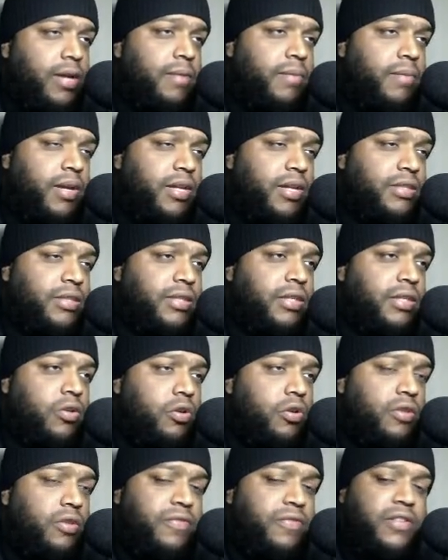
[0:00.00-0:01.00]
Because in
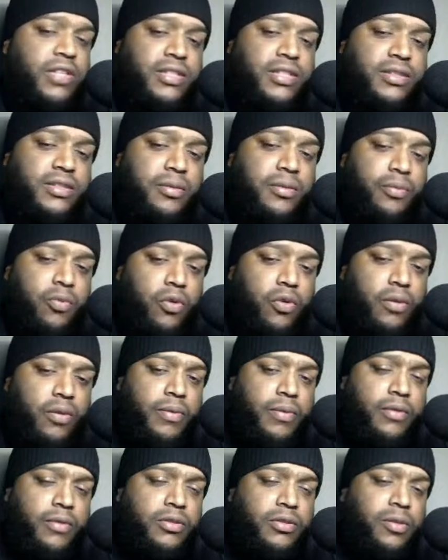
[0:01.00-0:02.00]
order for this to
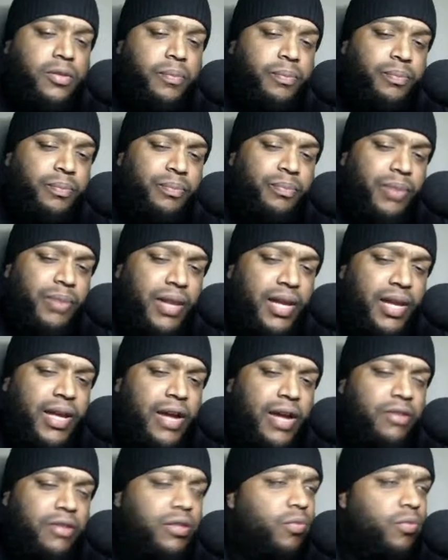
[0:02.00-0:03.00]
work, to play
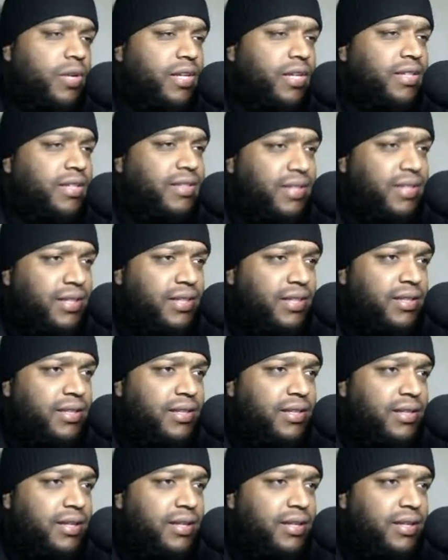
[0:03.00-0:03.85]
out the way it did,